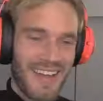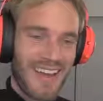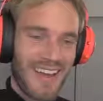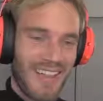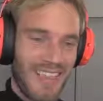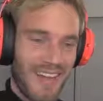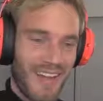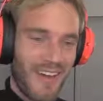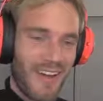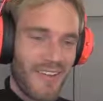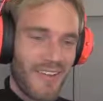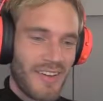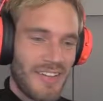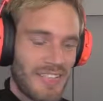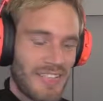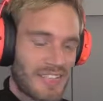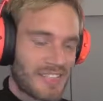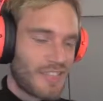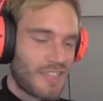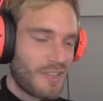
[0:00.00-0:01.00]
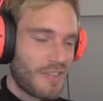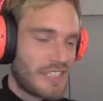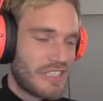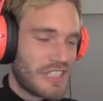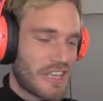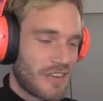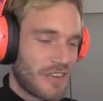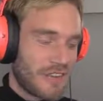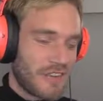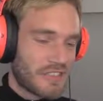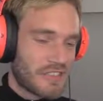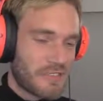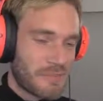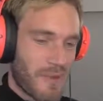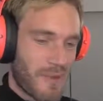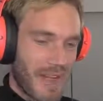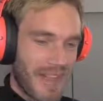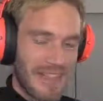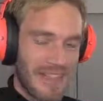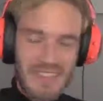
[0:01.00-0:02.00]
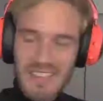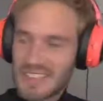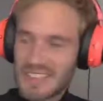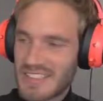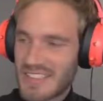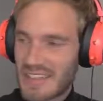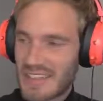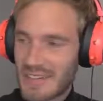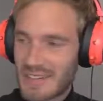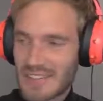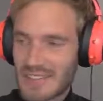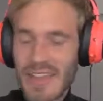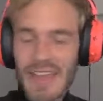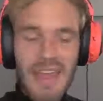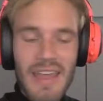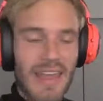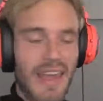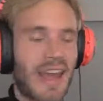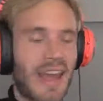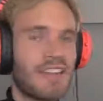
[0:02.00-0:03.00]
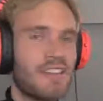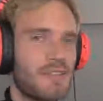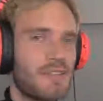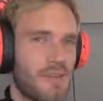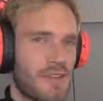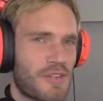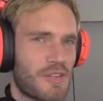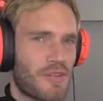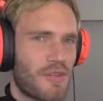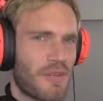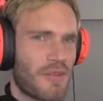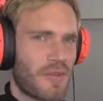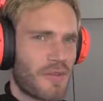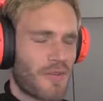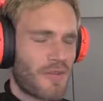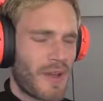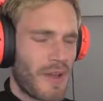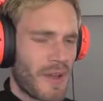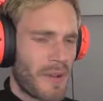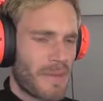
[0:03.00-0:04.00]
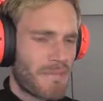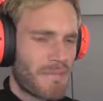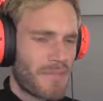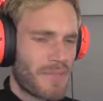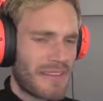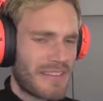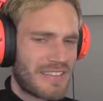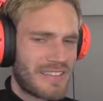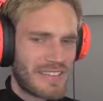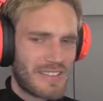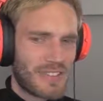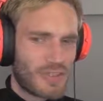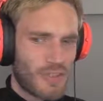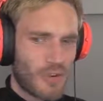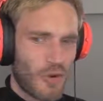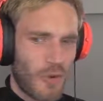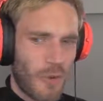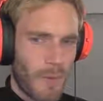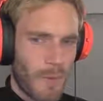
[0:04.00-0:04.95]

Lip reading: I love how he's so serious about it. Is he serious? He has to be trolling, right? This is a troll.